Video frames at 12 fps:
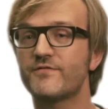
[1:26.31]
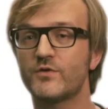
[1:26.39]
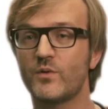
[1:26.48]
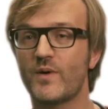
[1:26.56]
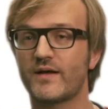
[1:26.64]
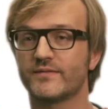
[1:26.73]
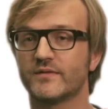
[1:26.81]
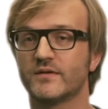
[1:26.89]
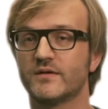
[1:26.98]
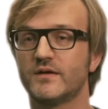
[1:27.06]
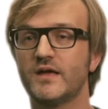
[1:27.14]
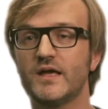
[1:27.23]
everyone.
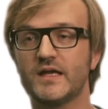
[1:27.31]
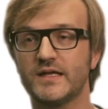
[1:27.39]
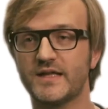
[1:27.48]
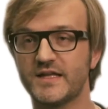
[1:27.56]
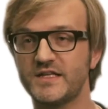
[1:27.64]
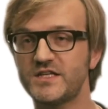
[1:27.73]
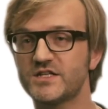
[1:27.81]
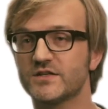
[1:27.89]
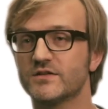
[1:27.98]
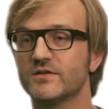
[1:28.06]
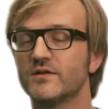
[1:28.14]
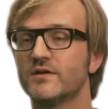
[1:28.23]
In
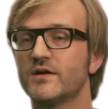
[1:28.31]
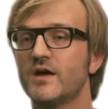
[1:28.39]
addition,